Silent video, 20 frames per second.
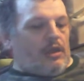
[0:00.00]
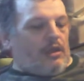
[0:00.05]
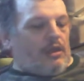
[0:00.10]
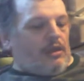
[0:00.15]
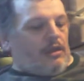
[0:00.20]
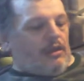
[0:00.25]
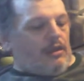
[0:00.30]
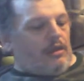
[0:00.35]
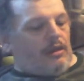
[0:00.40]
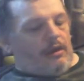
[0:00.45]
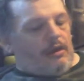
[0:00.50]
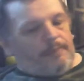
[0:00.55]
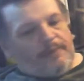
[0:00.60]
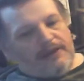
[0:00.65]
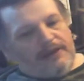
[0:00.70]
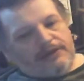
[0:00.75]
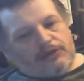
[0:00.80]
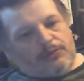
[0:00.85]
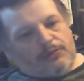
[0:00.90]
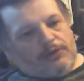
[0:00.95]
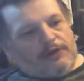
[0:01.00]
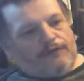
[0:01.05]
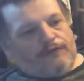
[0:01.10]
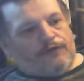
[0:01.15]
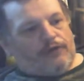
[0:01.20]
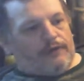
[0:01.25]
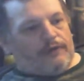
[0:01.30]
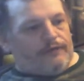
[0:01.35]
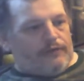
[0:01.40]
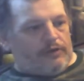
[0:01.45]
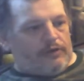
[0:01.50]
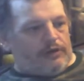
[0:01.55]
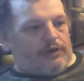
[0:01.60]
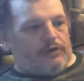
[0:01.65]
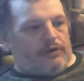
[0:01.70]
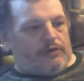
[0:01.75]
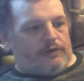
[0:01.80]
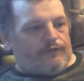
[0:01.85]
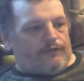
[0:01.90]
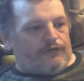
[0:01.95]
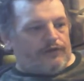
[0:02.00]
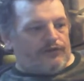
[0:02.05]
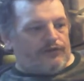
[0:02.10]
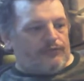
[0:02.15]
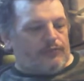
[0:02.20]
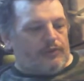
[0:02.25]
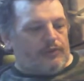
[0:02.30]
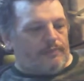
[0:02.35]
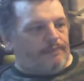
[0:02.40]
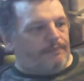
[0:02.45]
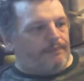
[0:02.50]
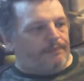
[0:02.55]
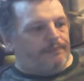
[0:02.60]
I paid $25.99 for this one.